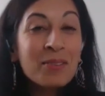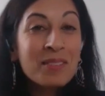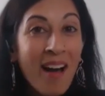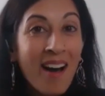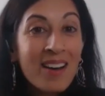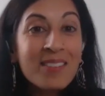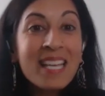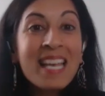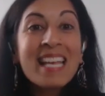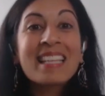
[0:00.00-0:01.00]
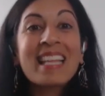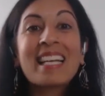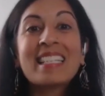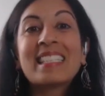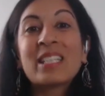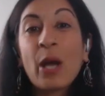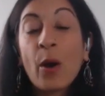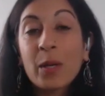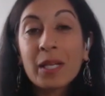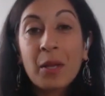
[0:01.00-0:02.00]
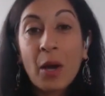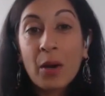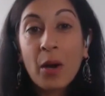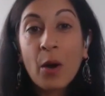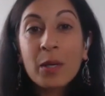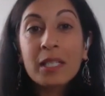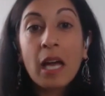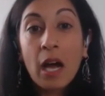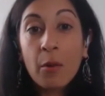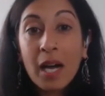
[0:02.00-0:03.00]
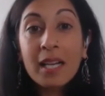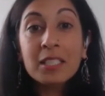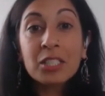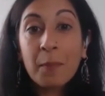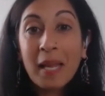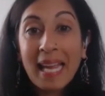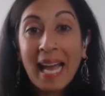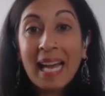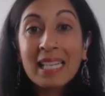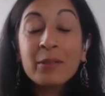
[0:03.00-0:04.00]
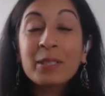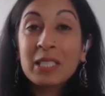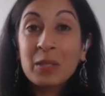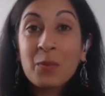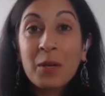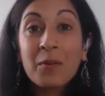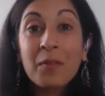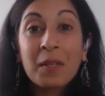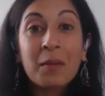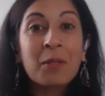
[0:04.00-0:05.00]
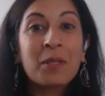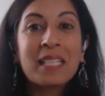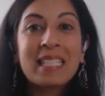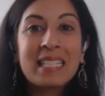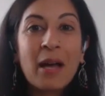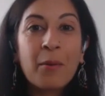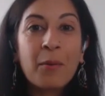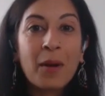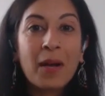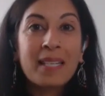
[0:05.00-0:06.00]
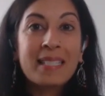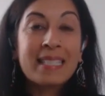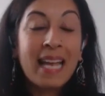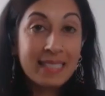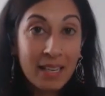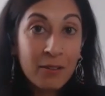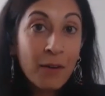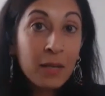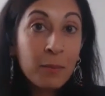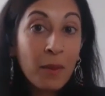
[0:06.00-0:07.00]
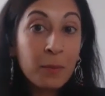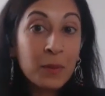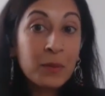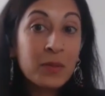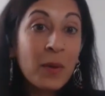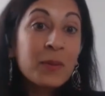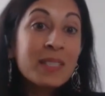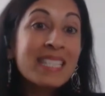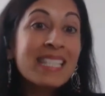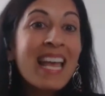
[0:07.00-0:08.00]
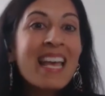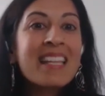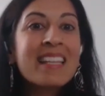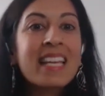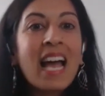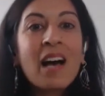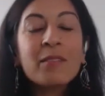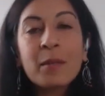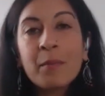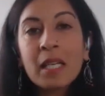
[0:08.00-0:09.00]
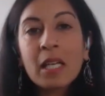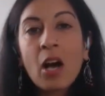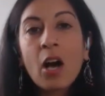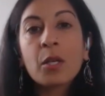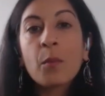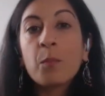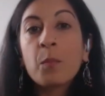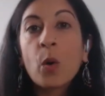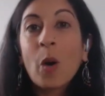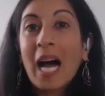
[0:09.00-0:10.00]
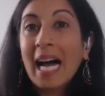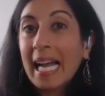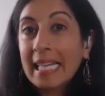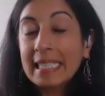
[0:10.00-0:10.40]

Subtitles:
love that in Okinawa, Japan, which is one of the communities that was identified by the Blue Zones, they have something called Moai.